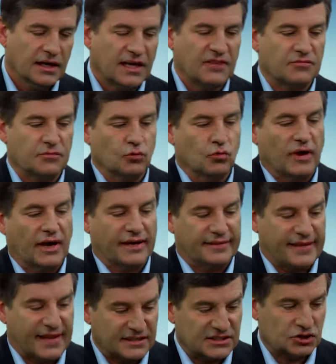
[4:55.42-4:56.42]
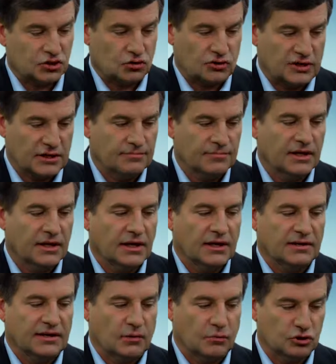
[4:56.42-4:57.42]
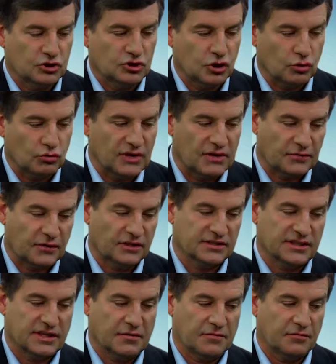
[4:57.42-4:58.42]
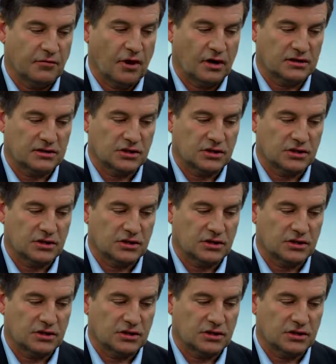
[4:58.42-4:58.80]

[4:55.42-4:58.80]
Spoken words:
If you look at that study, there was no difference in infarct